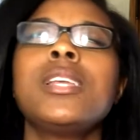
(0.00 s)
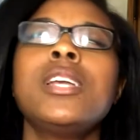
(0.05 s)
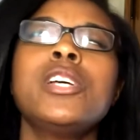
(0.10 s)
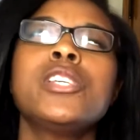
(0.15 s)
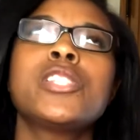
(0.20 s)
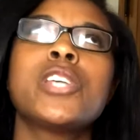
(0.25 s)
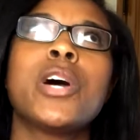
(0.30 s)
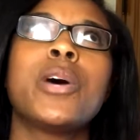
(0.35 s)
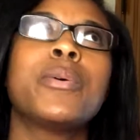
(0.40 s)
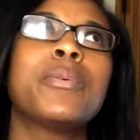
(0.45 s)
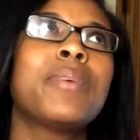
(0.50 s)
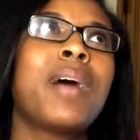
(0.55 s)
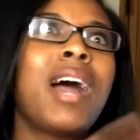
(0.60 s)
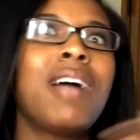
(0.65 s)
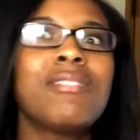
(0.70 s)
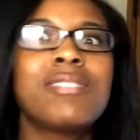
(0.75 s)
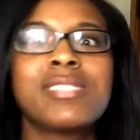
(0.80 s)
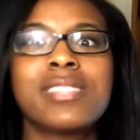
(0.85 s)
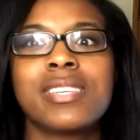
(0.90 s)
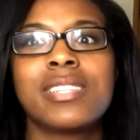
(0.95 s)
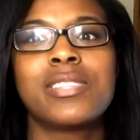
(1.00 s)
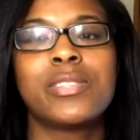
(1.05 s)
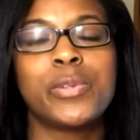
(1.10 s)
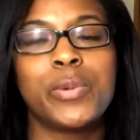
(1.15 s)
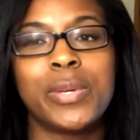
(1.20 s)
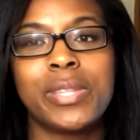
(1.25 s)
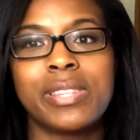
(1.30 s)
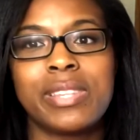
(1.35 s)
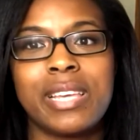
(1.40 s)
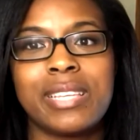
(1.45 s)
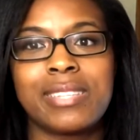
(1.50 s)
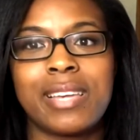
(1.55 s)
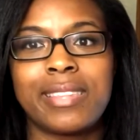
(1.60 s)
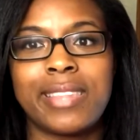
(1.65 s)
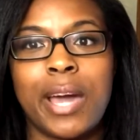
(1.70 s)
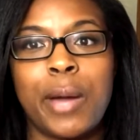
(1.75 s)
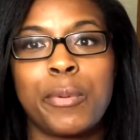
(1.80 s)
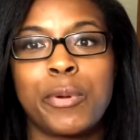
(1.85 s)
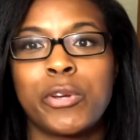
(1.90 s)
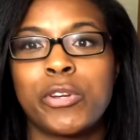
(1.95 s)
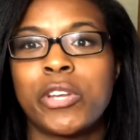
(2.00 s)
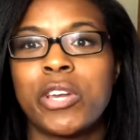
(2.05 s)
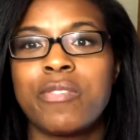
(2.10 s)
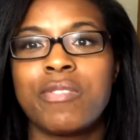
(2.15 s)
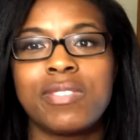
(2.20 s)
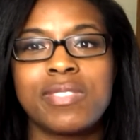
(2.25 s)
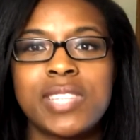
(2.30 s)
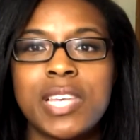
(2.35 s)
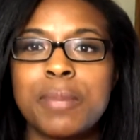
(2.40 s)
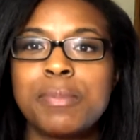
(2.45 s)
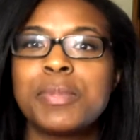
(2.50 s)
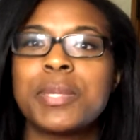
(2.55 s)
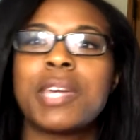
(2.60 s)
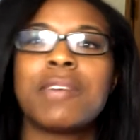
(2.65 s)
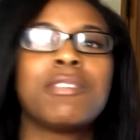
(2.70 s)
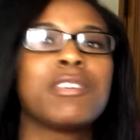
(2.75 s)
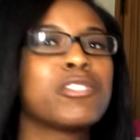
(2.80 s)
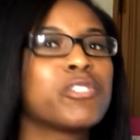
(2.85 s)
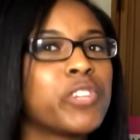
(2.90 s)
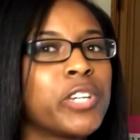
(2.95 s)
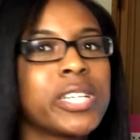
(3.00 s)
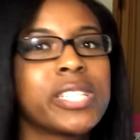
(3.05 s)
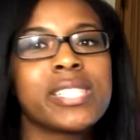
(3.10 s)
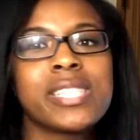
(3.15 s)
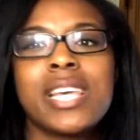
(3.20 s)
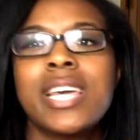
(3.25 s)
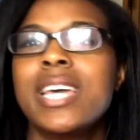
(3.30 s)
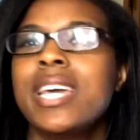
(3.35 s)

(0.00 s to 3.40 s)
So obviously doing things like that where you're giving tips, giving tricks,